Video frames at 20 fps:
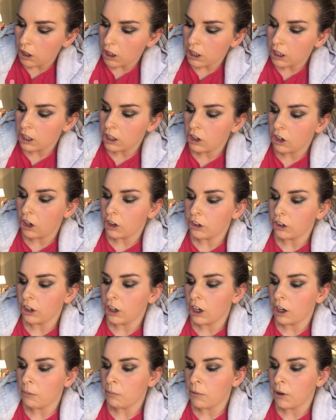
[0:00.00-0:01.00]
Not
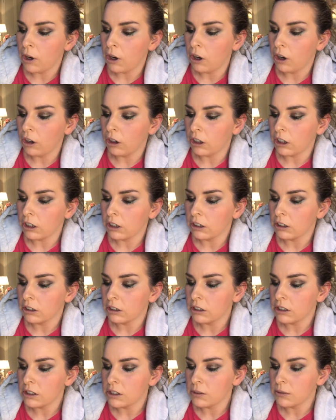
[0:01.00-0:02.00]
a mark.
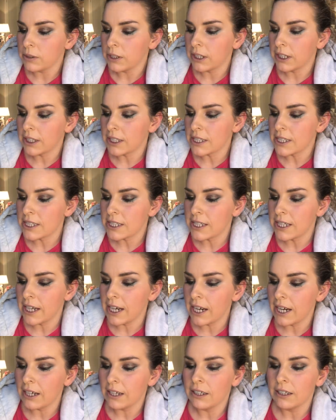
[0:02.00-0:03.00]
So you can
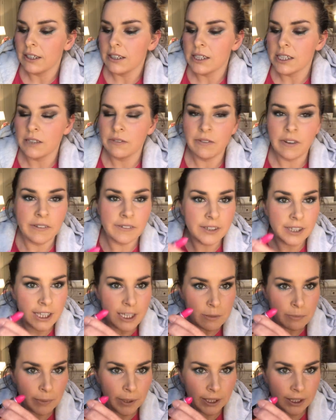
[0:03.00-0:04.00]
stay. It's a very
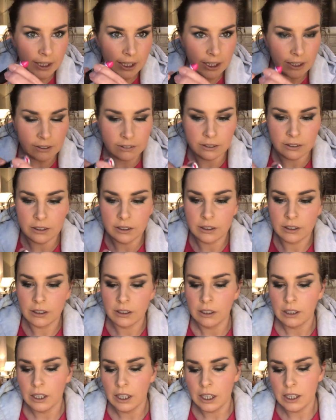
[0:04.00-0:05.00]
nice pink, that.
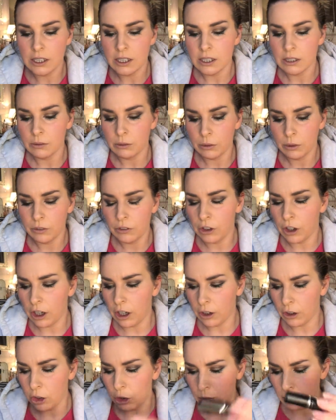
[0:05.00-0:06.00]
We've
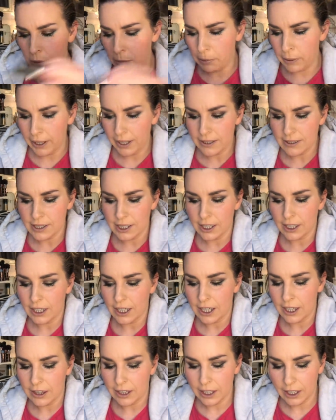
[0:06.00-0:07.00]
got a couple of pinks like
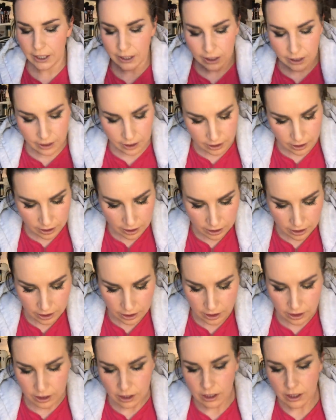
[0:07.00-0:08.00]
that, I think.
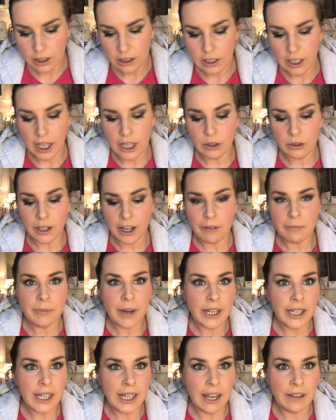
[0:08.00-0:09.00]
I don't have
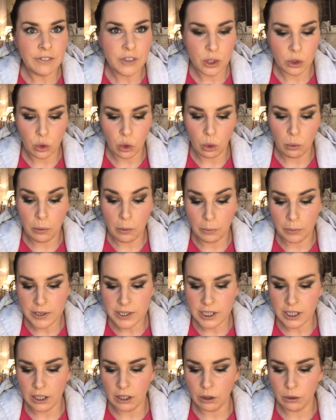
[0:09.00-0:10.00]
many left to go, but we've
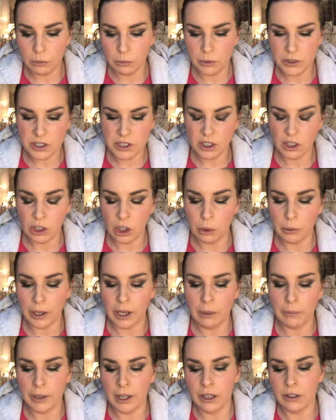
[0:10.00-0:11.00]
still got
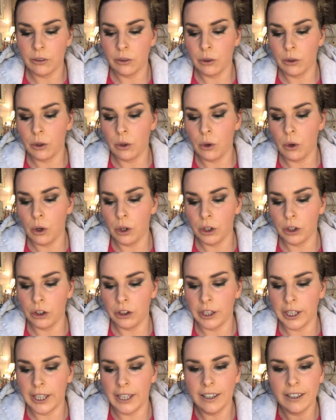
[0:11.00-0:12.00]
quite a while. So
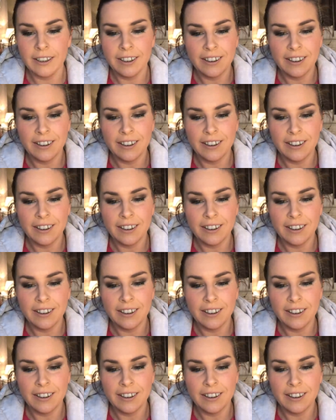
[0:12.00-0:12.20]
Coconutty.